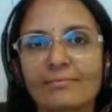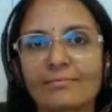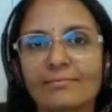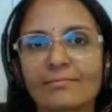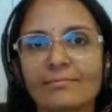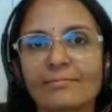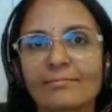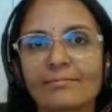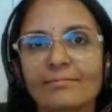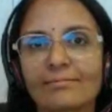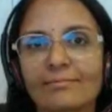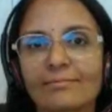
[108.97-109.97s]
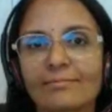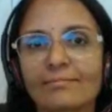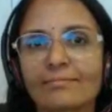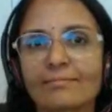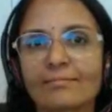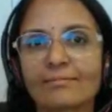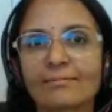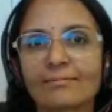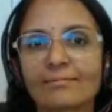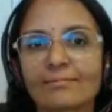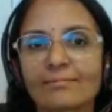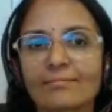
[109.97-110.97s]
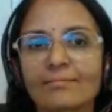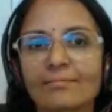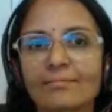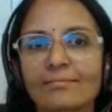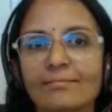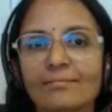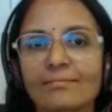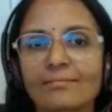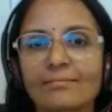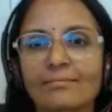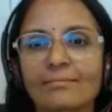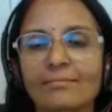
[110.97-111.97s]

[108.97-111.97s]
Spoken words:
This person isn't speaking.